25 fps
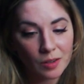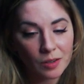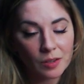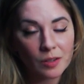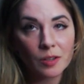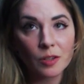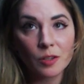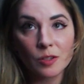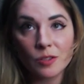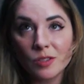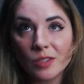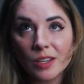
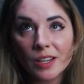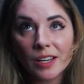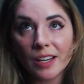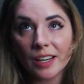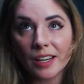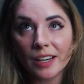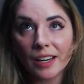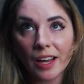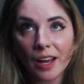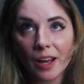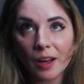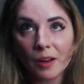Seeing
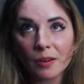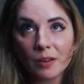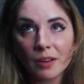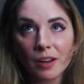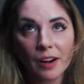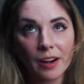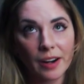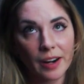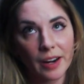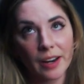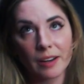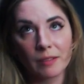it now?
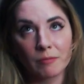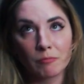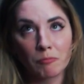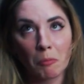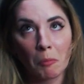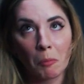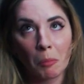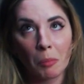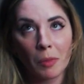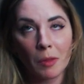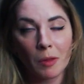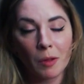All right.
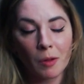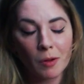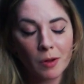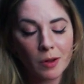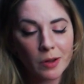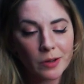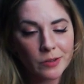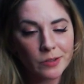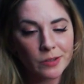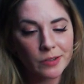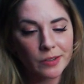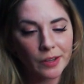
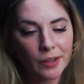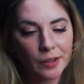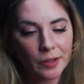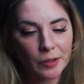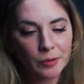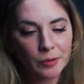Good to know.